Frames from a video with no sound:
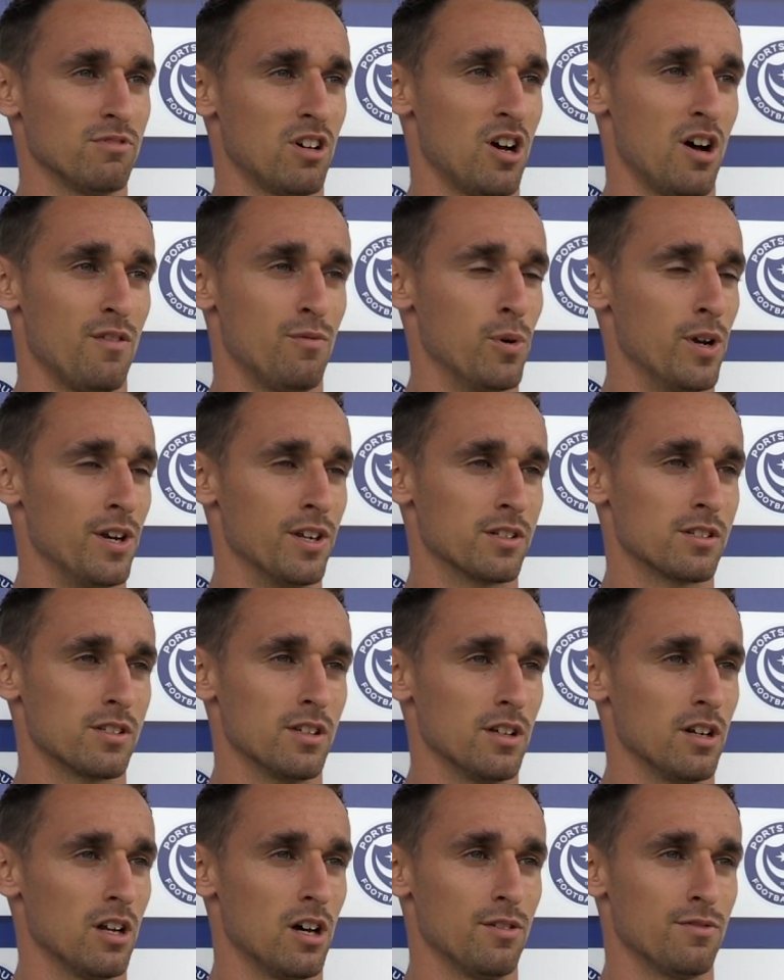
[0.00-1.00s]
I've
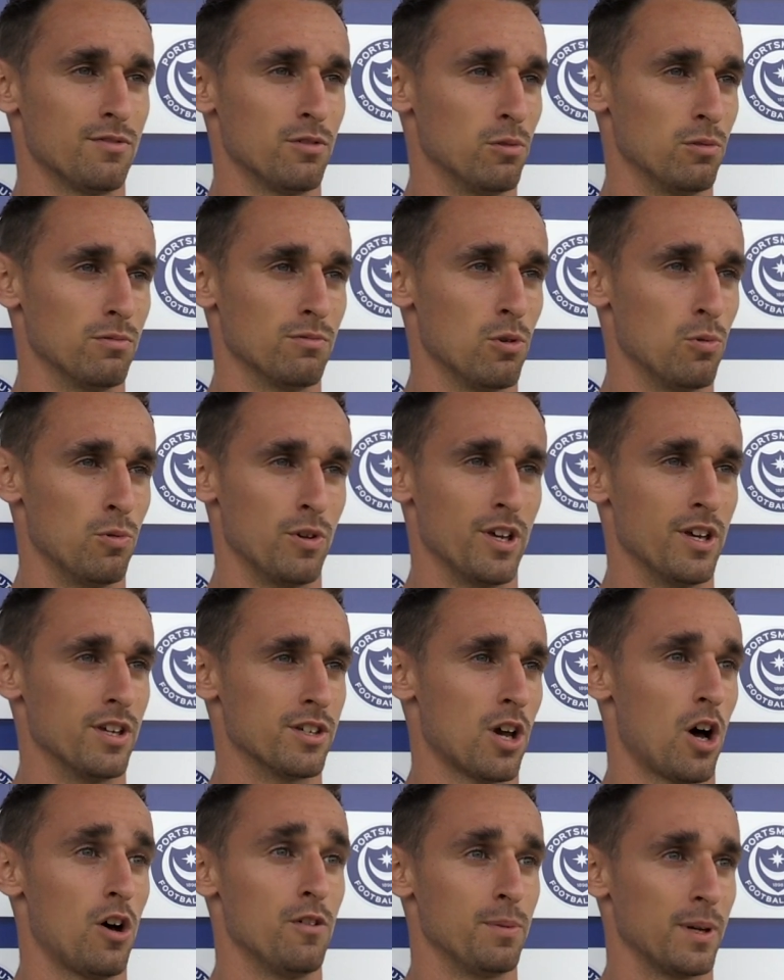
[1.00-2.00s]
witnessed it like for all the
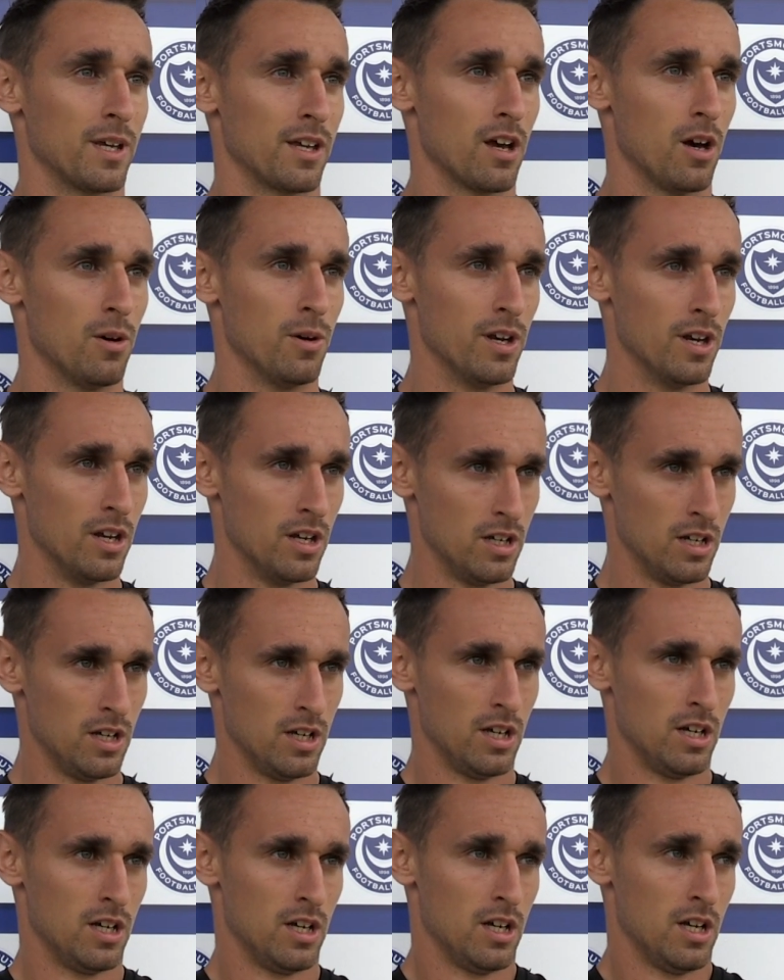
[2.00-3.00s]
years I've been going
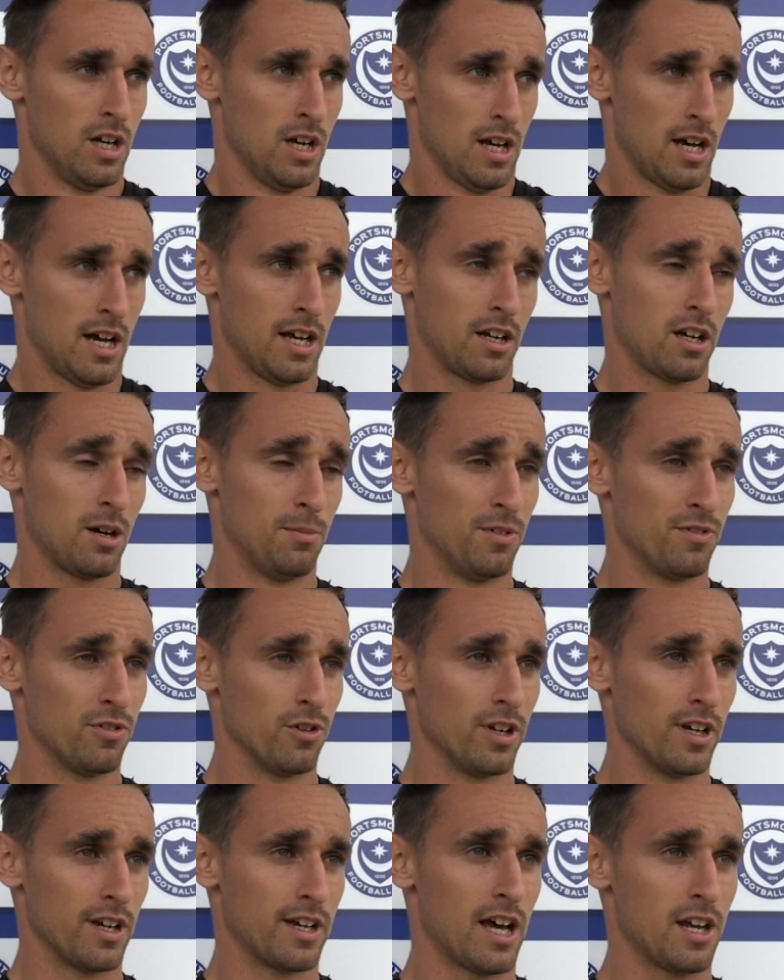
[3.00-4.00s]
and coming
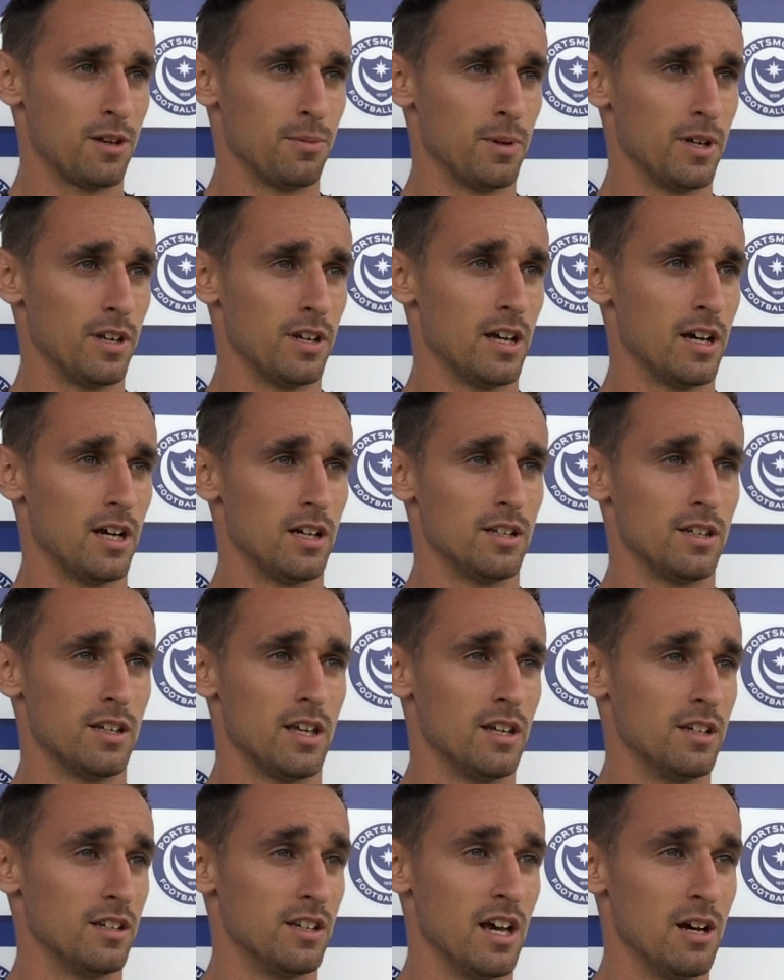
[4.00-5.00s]
through the academy and that. And
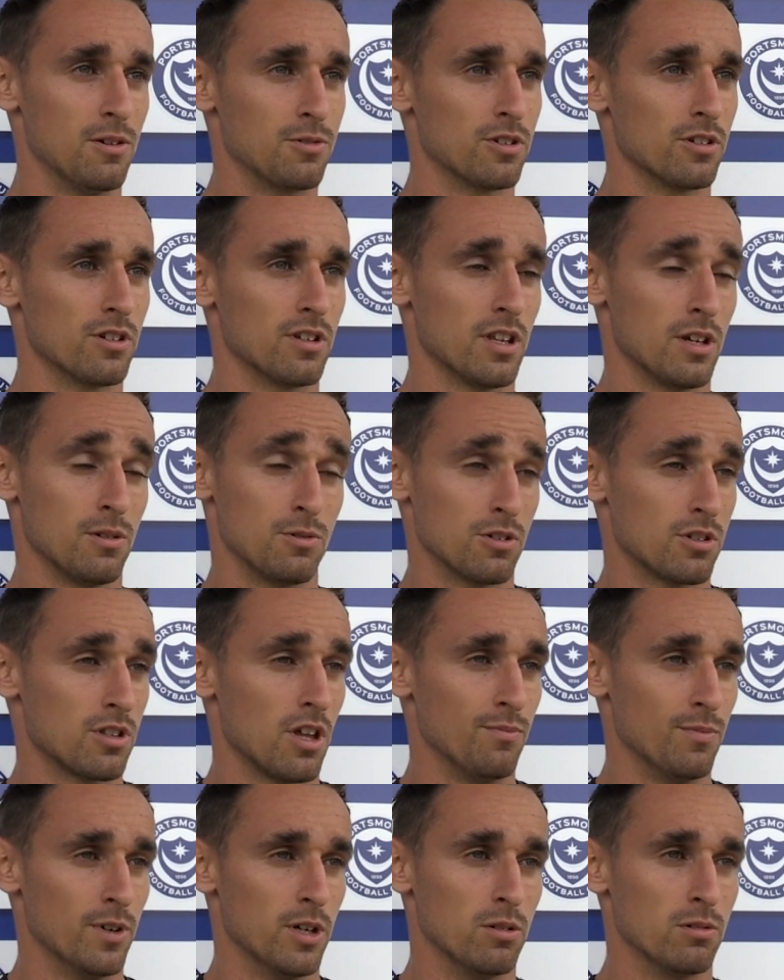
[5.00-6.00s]
then, yeah, they were
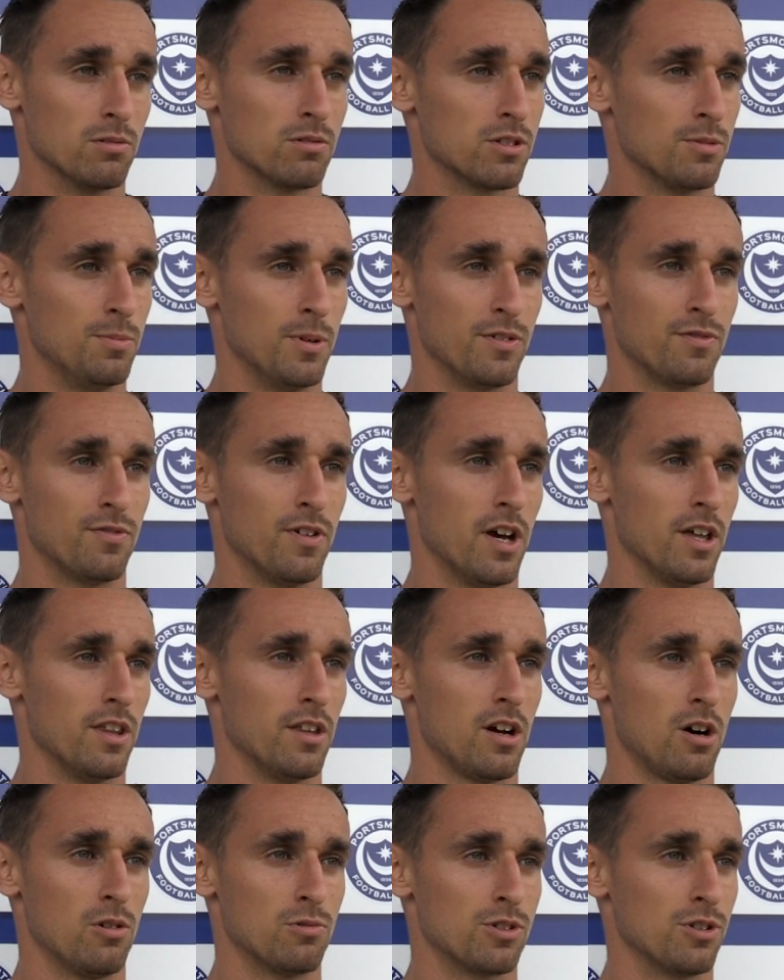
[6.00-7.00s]
just unreal, to be fair.
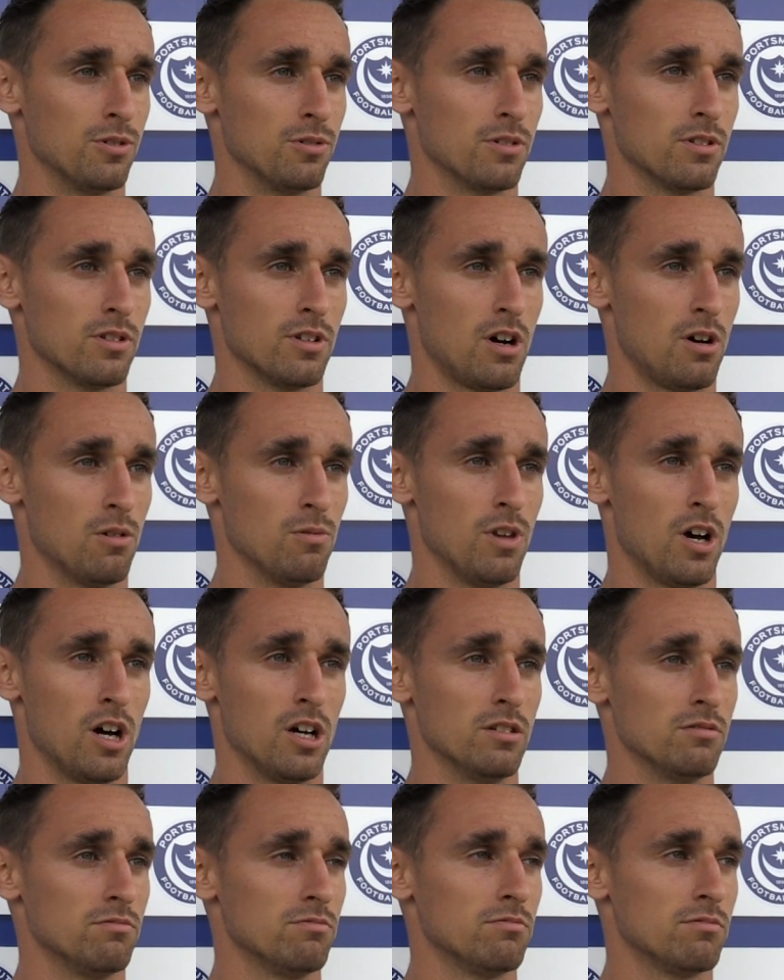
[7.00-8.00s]
The whole
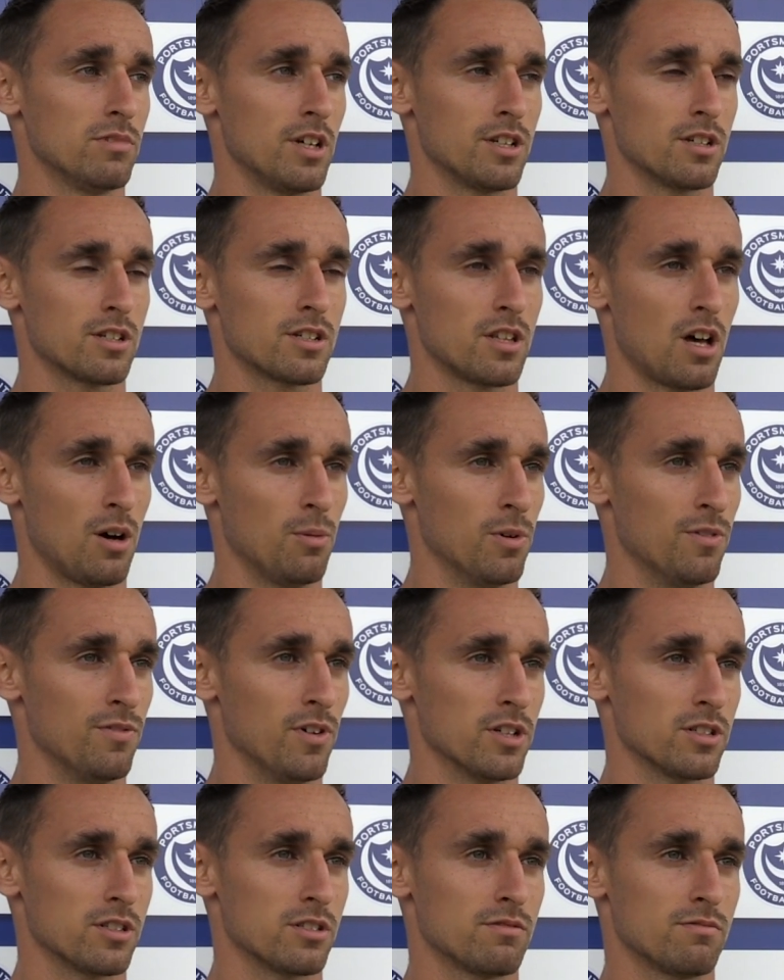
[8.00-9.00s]
night, they just stuck
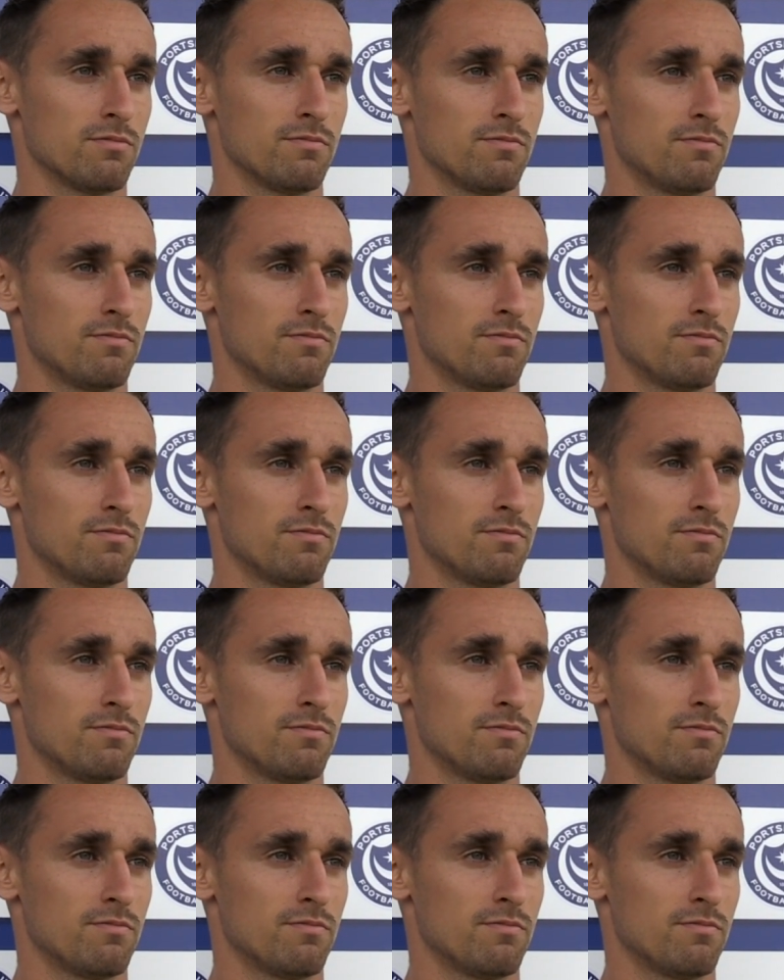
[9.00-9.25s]
with us.